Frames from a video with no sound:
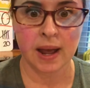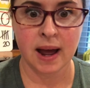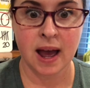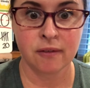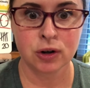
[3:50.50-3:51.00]
I
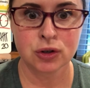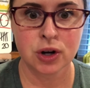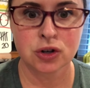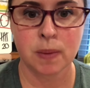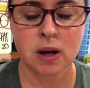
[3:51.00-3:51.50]
have our
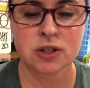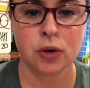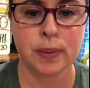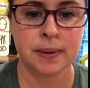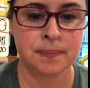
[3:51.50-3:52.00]
treasure box
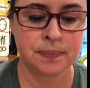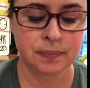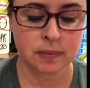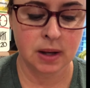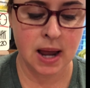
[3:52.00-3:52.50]
open.
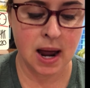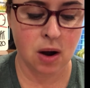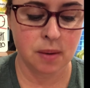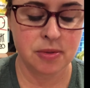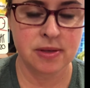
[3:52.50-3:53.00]
Now,
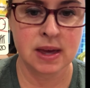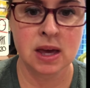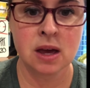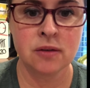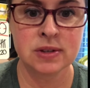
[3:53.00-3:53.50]
I'm
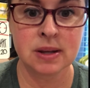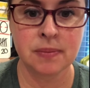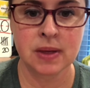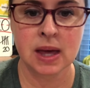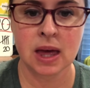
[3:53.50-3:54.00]
thinking of
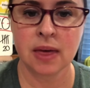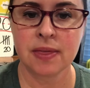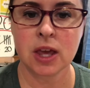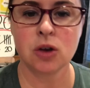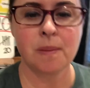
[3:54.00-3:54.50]
something
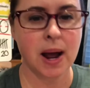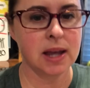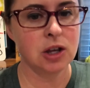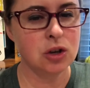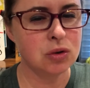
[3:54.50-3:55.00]
that you might
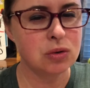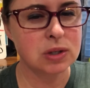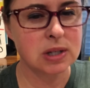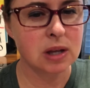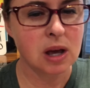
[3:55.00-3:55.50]
use